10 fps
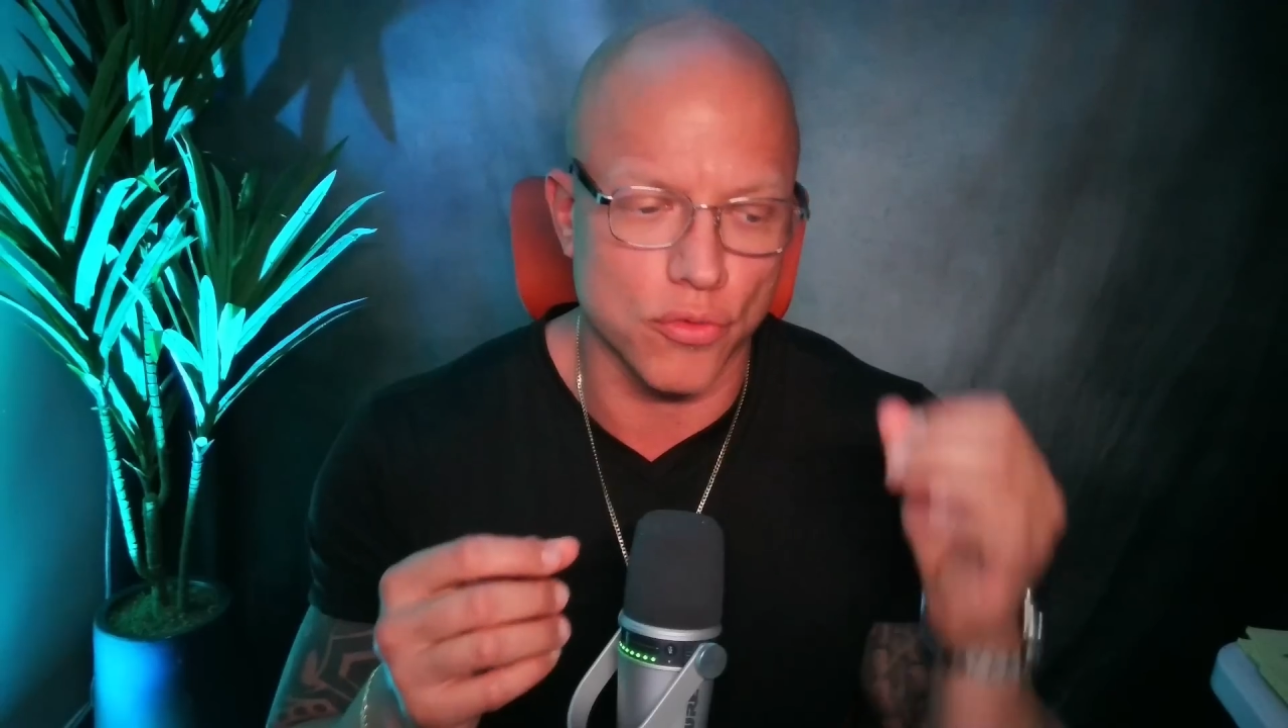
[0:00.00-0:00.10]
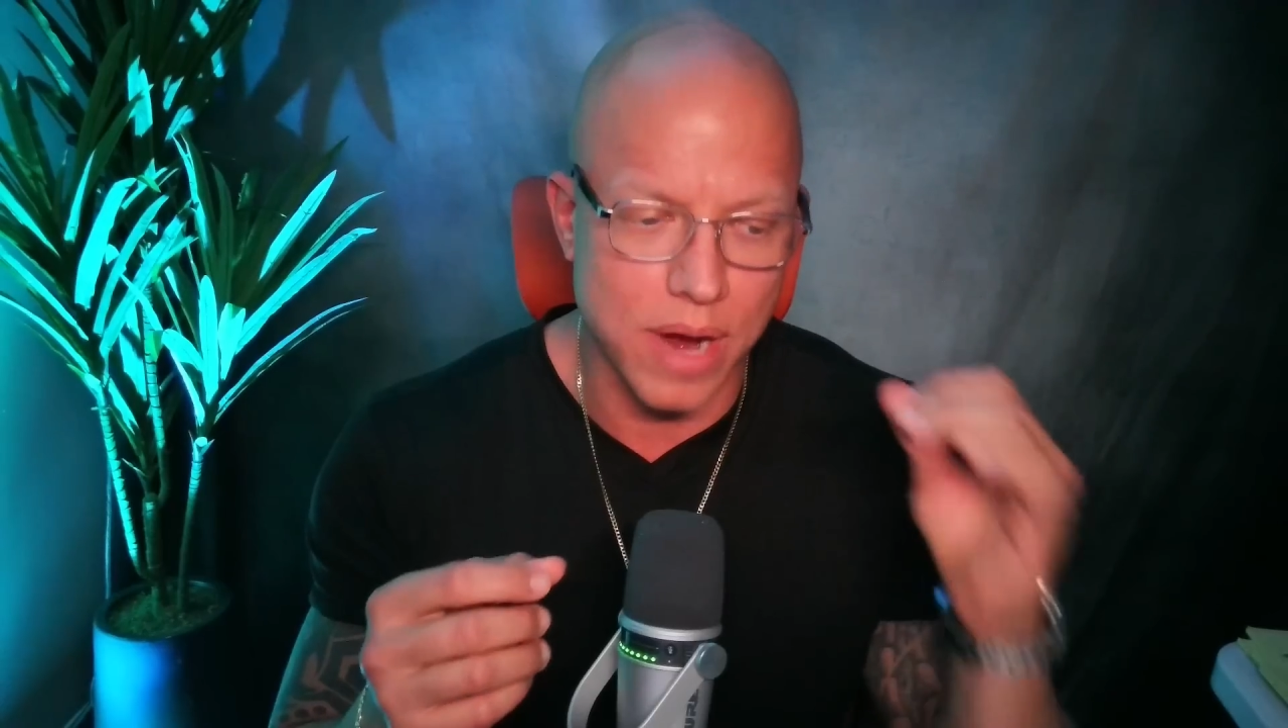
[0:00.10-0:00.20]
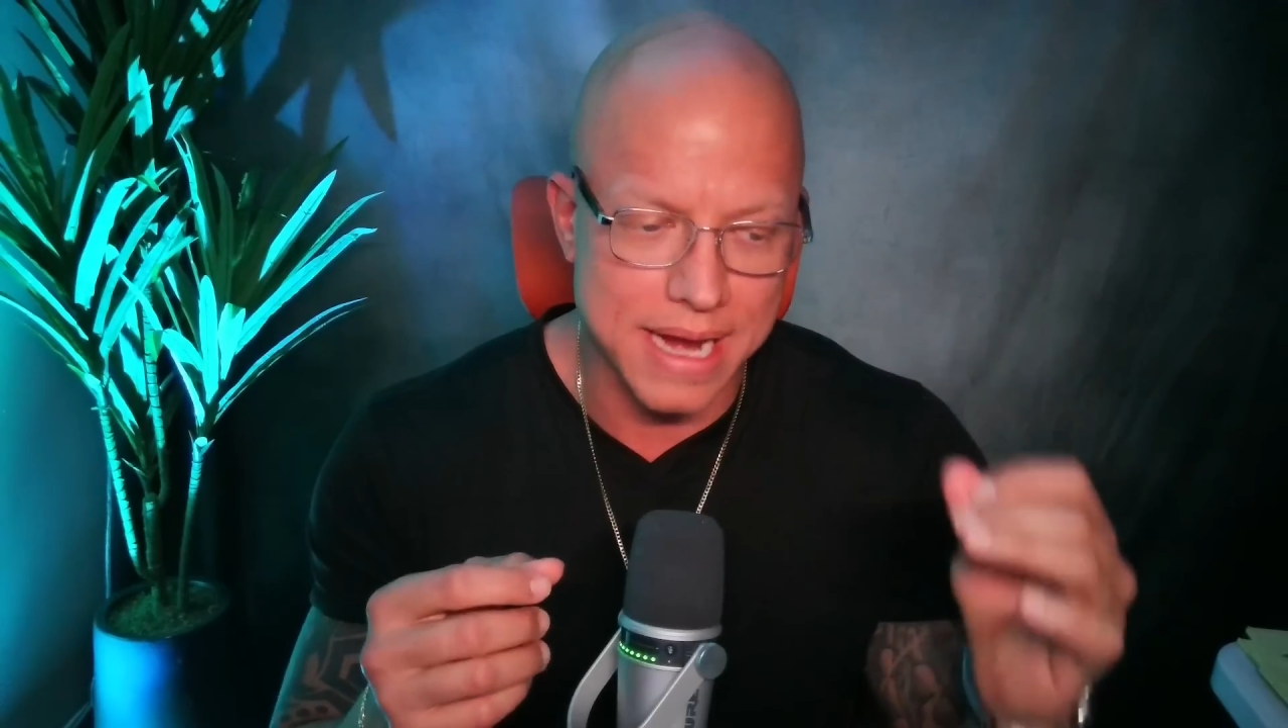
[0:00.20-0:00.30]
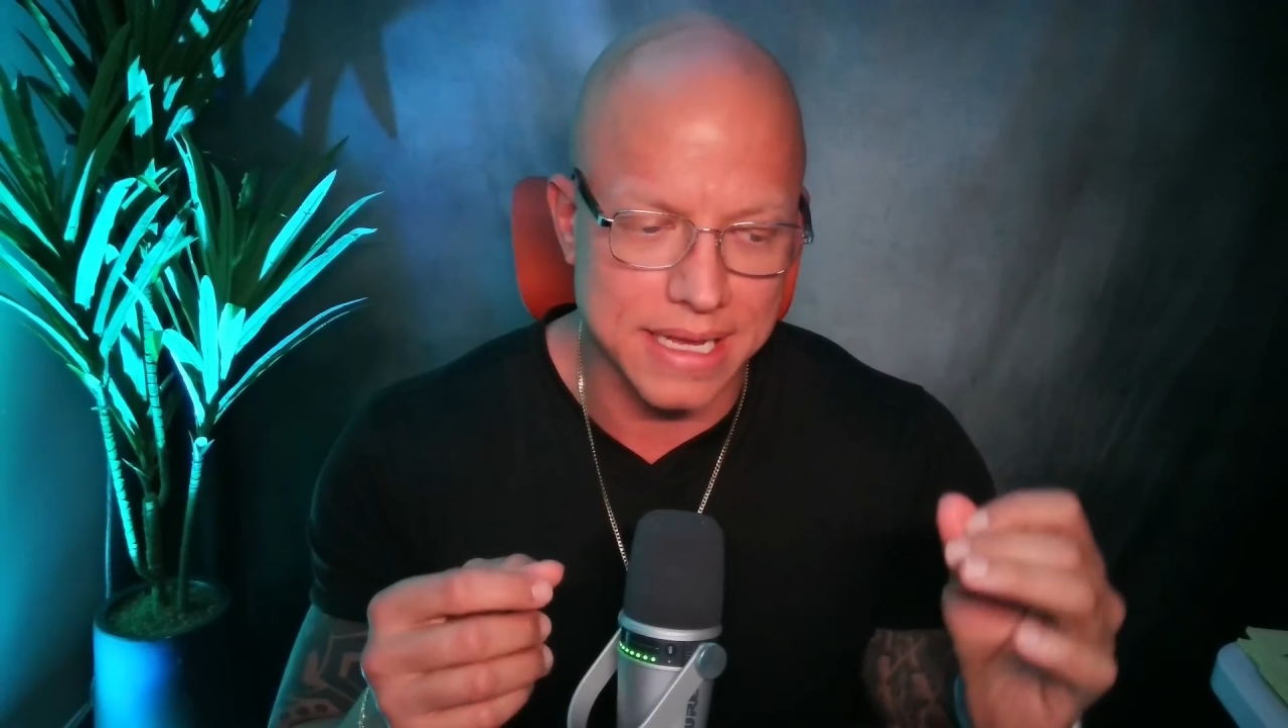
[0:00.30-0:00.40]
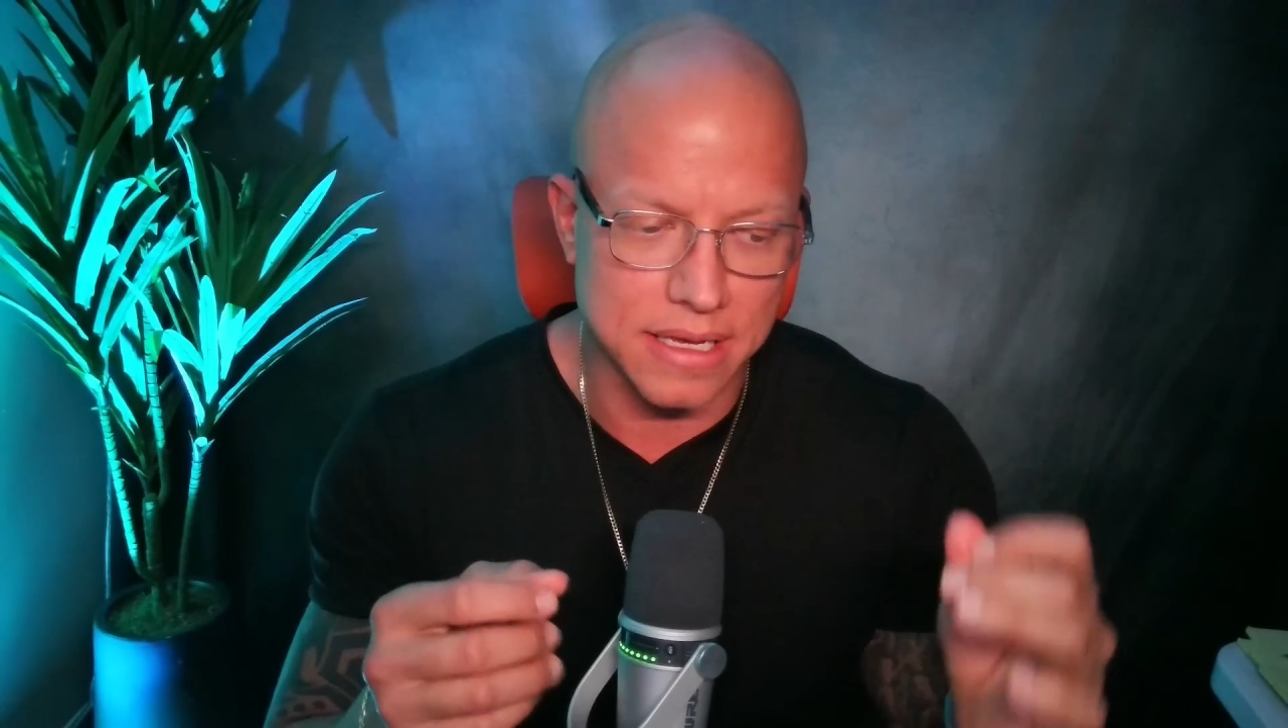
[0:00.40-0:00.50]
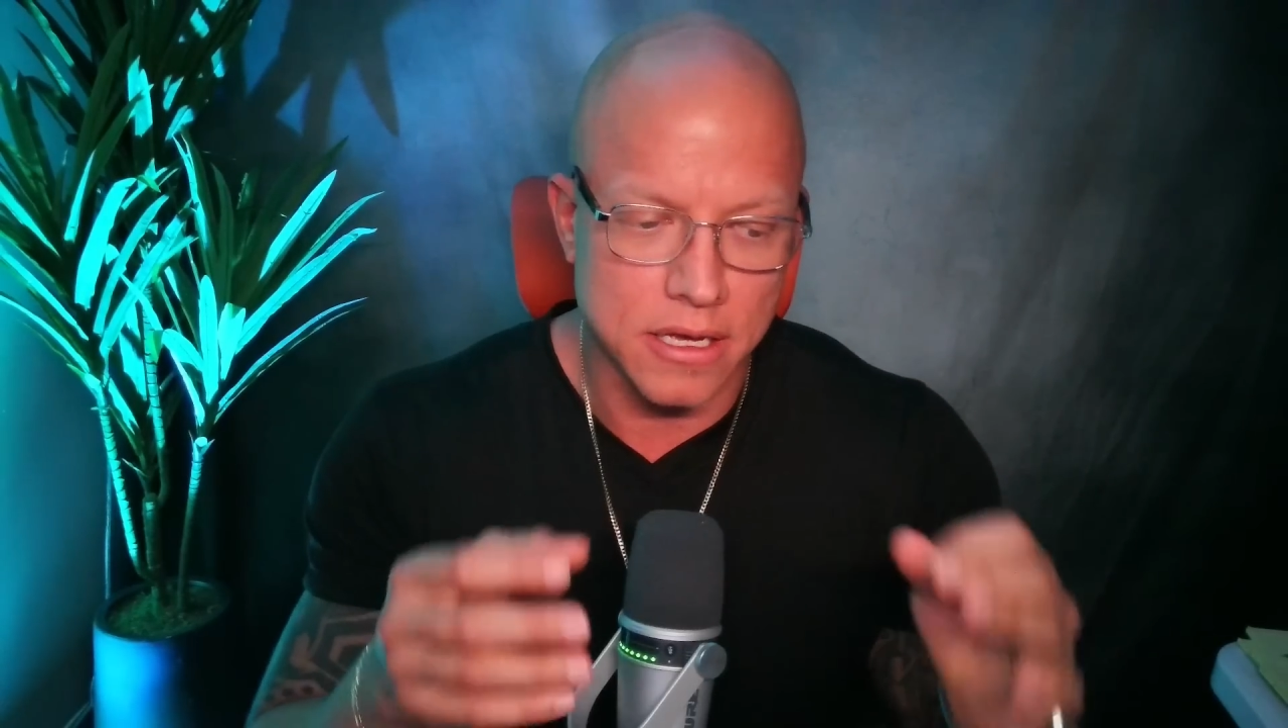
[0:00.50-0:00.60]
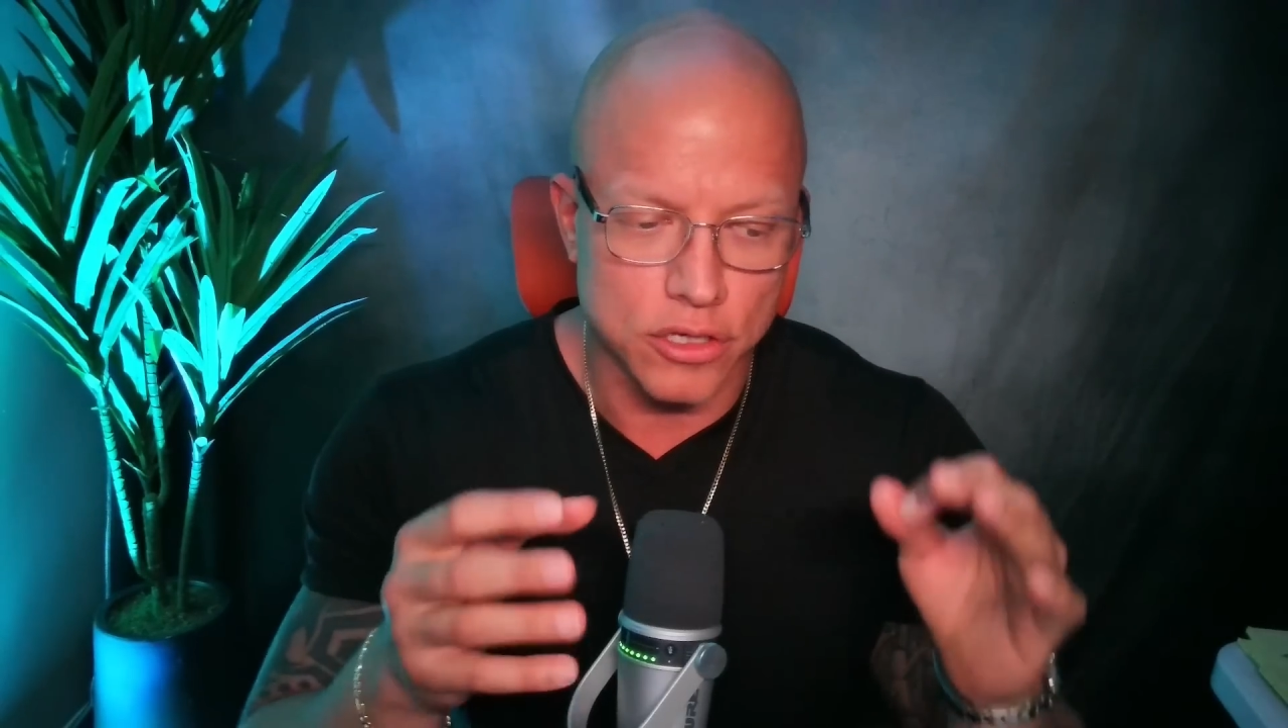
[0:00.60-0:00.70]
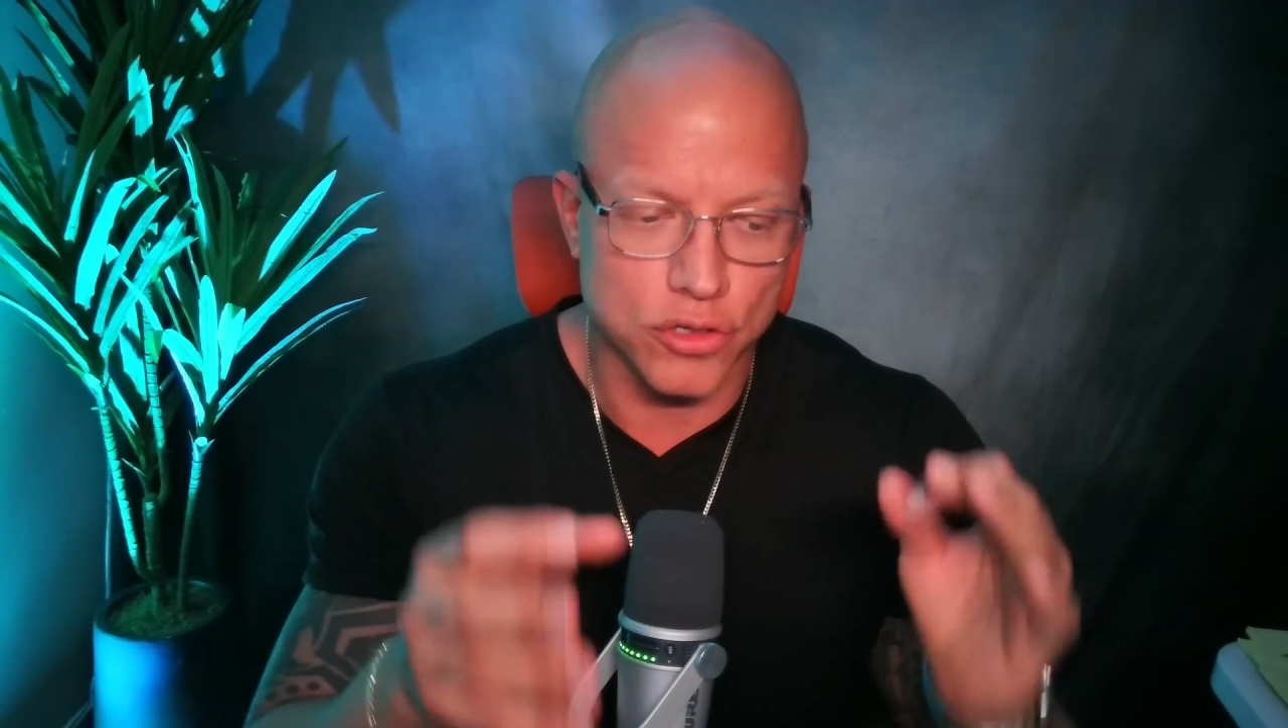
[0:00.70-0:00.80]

writing